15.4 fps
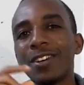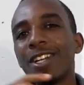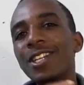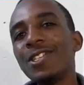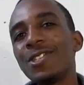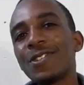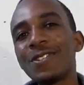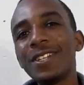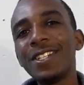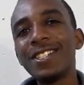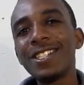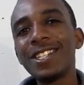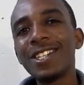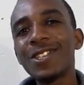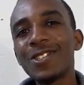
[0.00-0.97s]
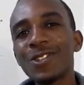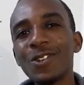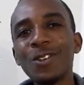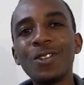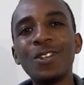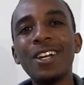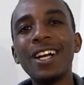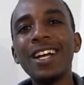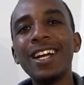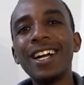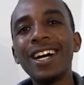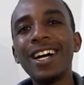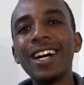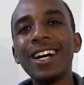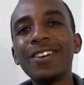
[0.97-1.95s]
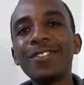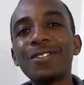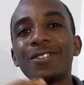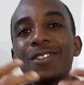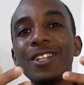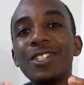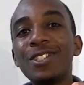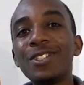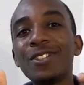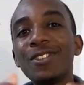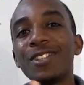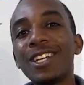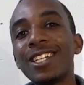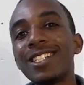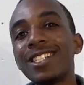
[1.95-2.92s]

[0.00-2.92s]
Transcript: an insulating sole I have to let you know